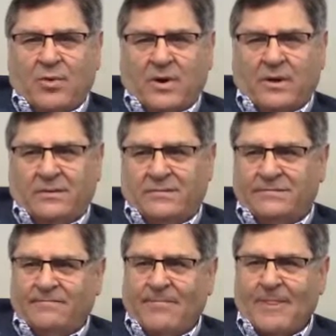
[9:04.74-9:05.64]
And how old
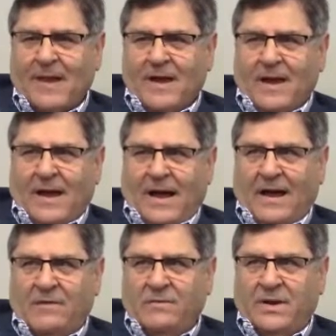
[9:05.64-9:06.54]
were you?
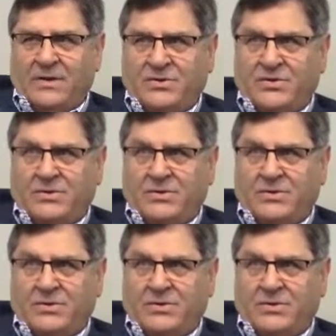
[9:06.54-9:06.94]
I would,